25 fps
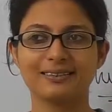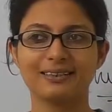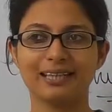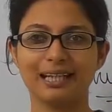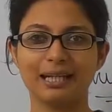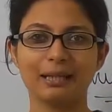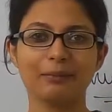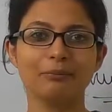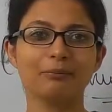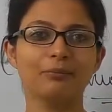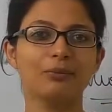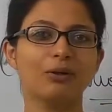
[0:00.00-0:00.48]
the
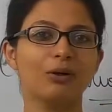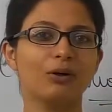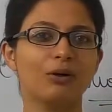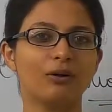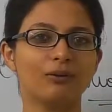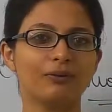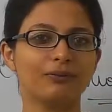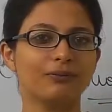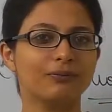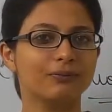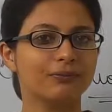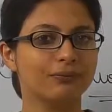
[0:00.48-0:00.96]
name
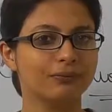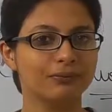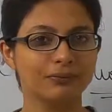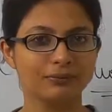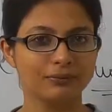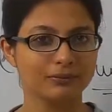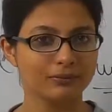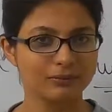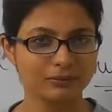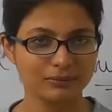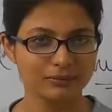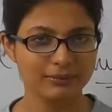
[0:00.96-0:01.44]
of
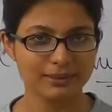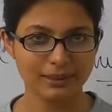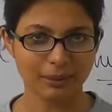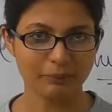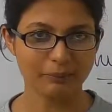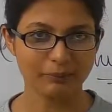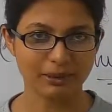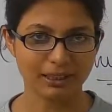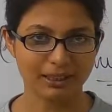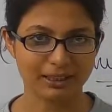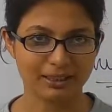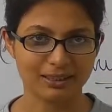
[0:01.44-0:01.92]

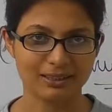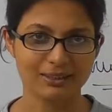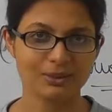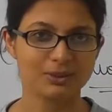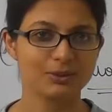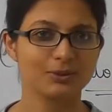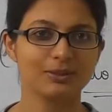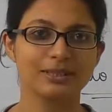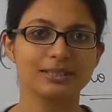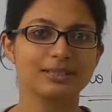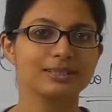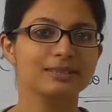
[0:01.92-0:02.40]
something,
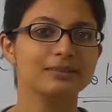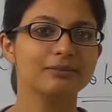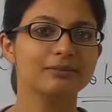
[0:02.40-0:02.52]
so it